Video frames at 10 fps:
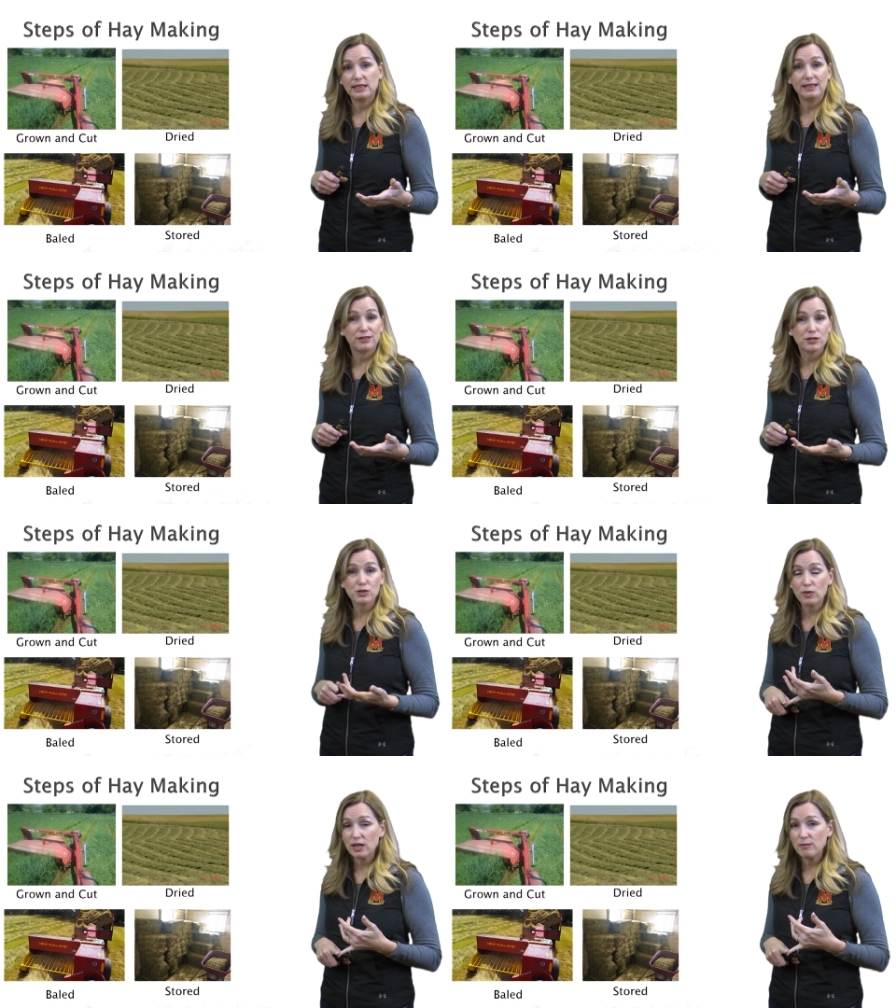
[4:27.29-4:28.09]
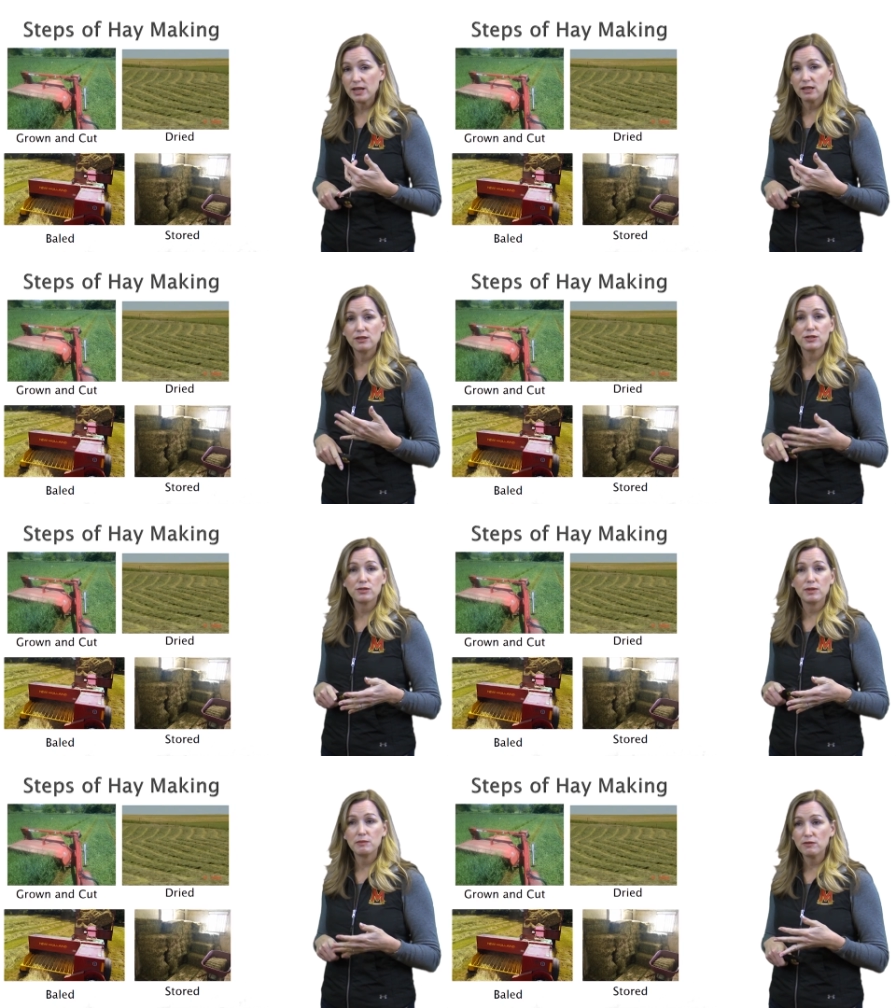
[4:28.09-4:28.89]
in either square bales
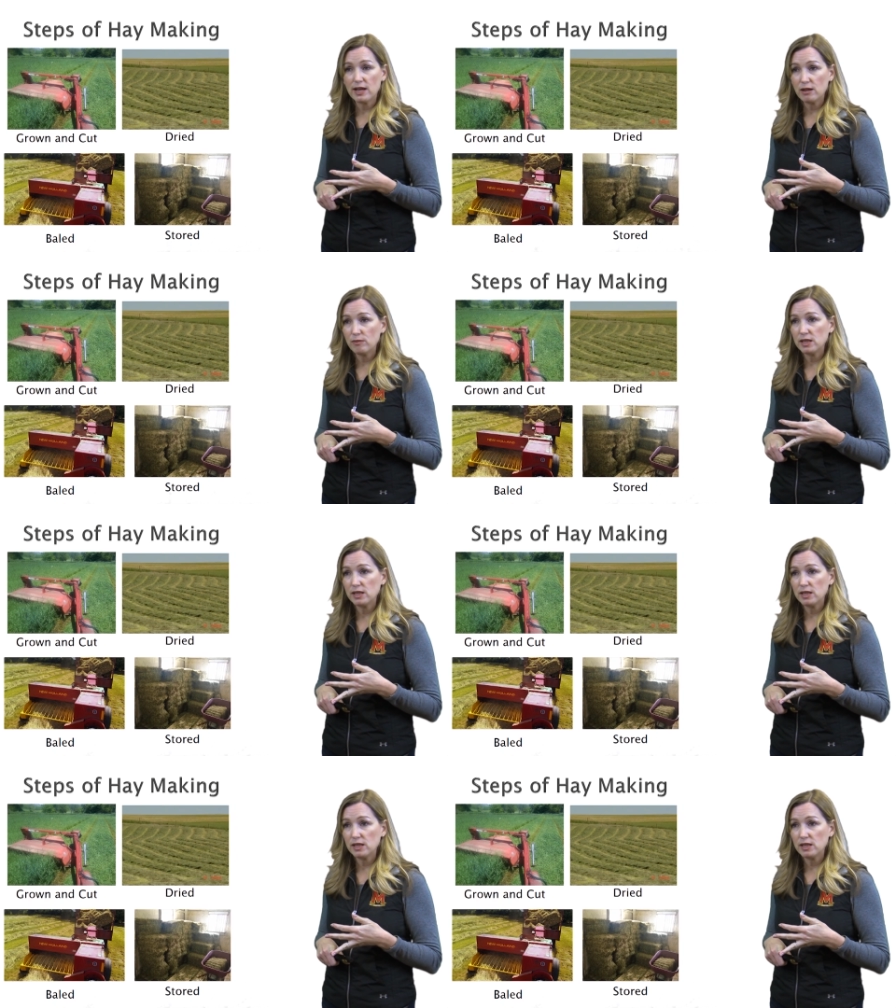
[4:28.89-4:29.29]
or maybe round